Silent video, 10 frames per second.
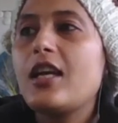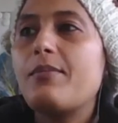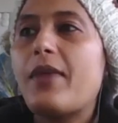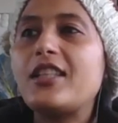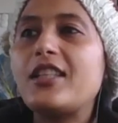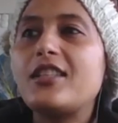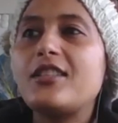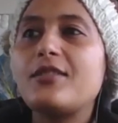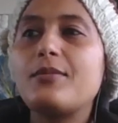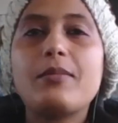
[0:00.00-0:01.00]
makes
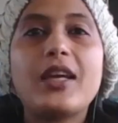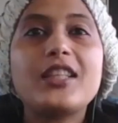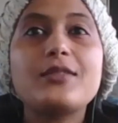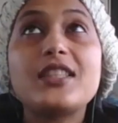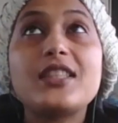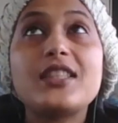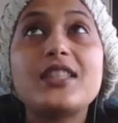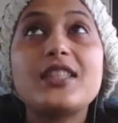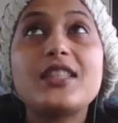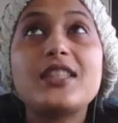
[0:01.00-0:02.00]
me sick
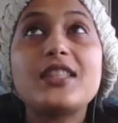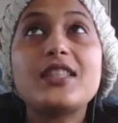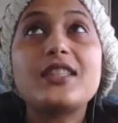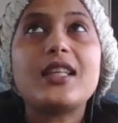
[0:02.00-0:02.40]
in my stomach,